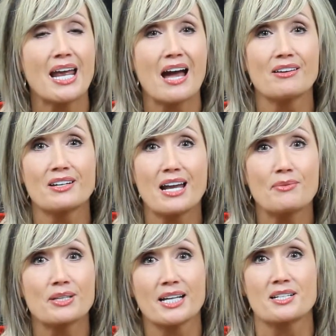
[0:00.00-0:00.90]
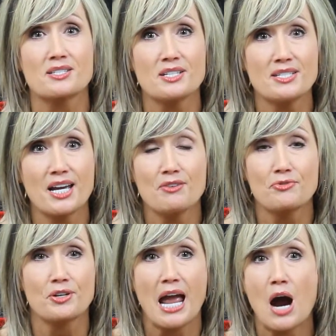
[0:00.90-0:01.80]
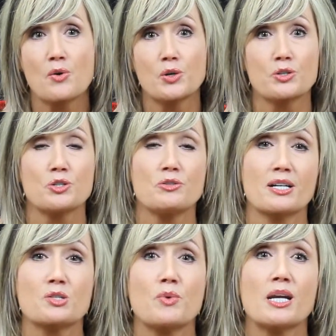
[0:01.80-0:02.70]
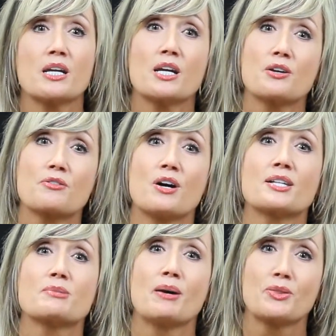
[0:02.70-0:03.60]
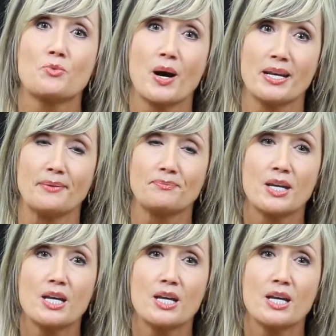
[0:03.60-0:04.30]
Alan and I would like to sit down for an hour or two next week and get your thoughts about the wedding.